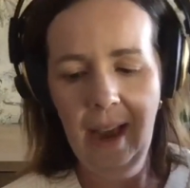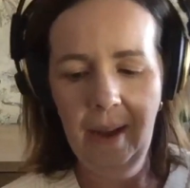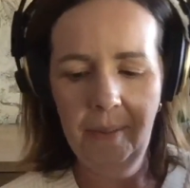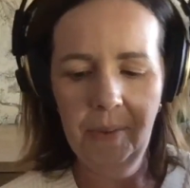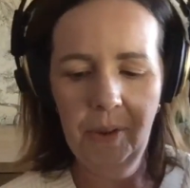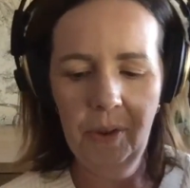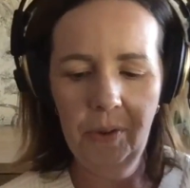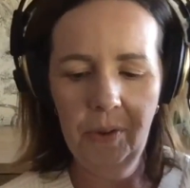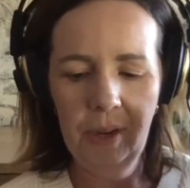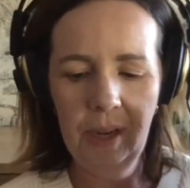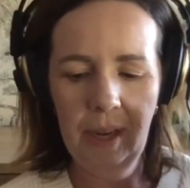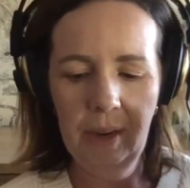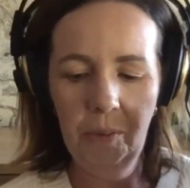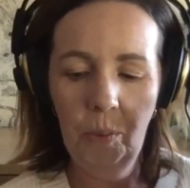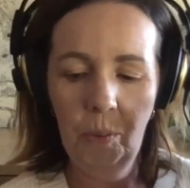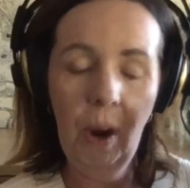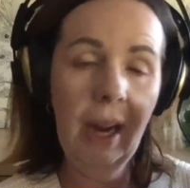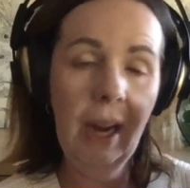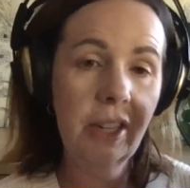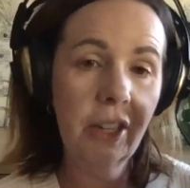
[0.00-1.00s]
You can
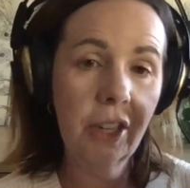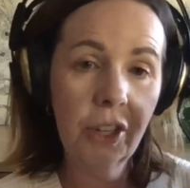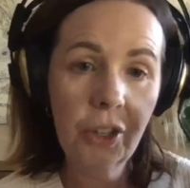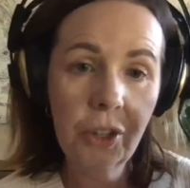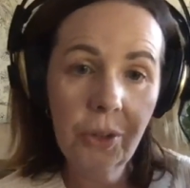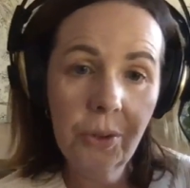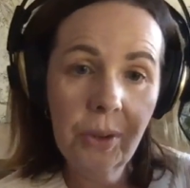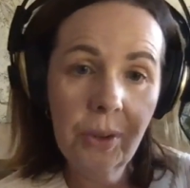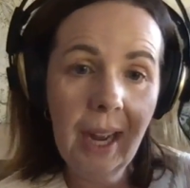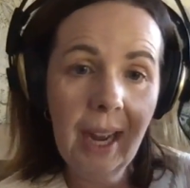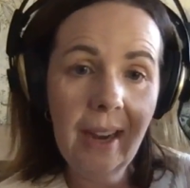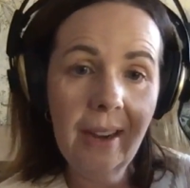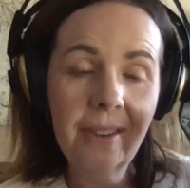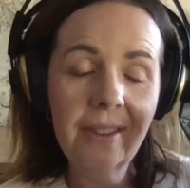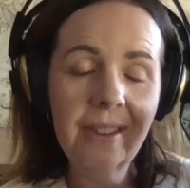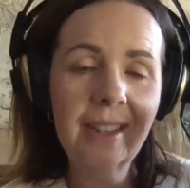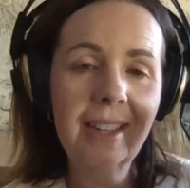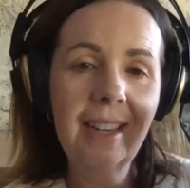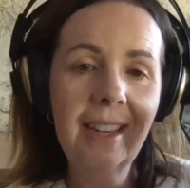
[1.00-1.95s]
watch a shootout.